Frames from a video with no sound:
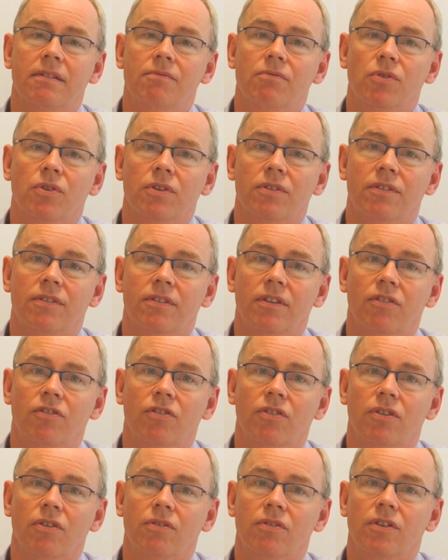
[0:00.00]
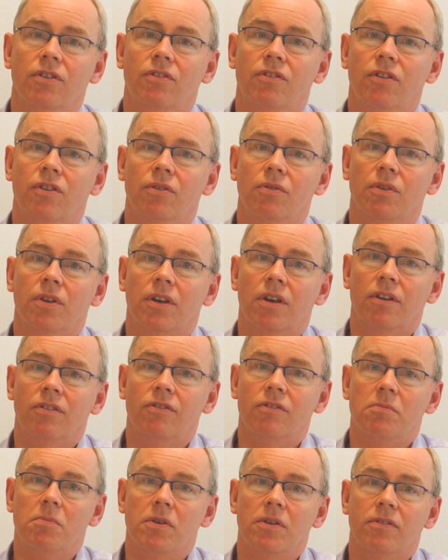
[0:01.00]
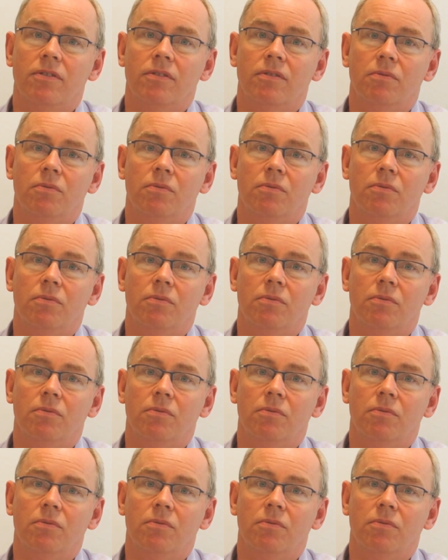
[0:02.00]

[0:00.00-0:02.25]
invoices issued to the customers,